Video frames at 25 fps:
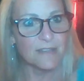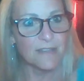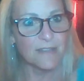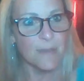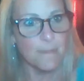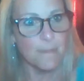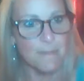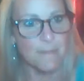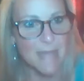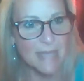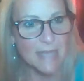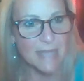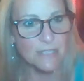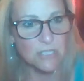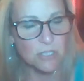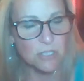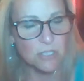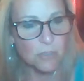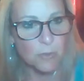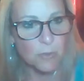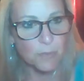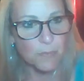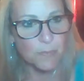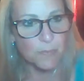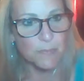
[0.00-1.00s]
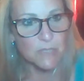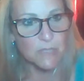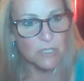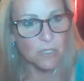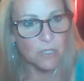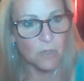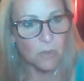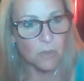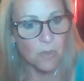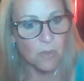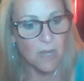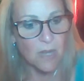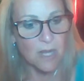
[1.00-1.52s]
the mental,
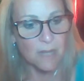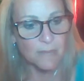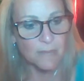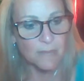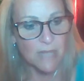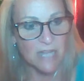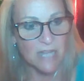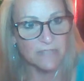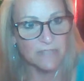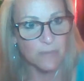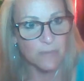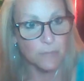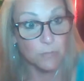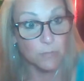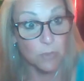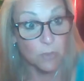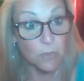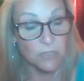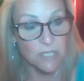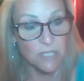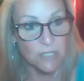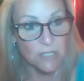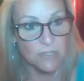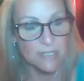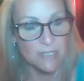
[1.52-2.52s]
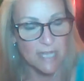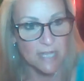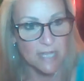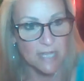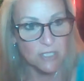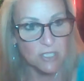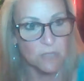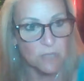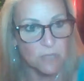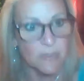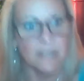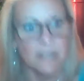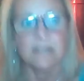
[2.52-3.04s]
kind of approach that you
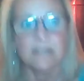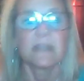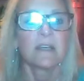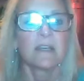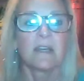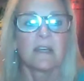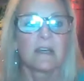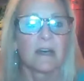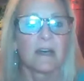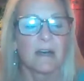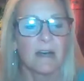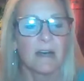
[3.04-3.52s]
take to it,